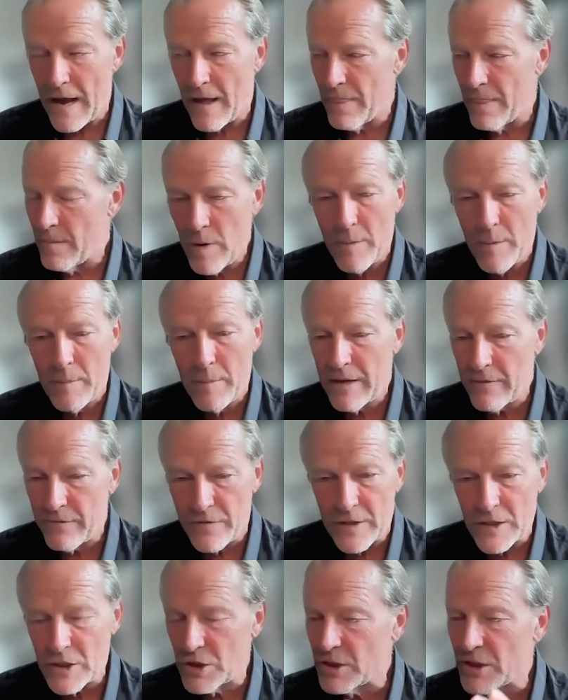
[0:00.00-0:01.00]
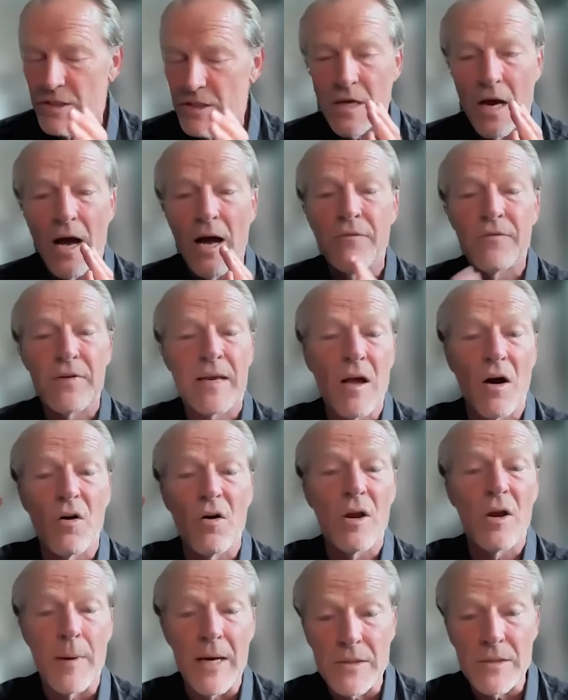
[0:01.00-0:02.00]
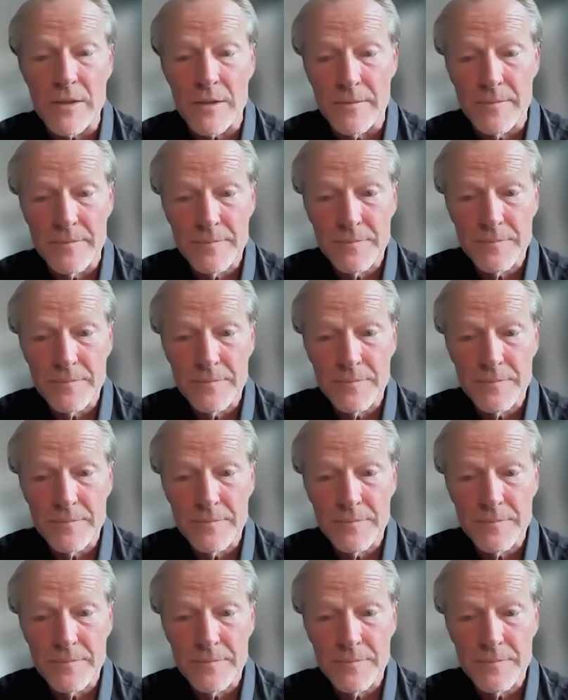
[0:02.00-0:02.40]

And the moment it finishes, I forget all about it.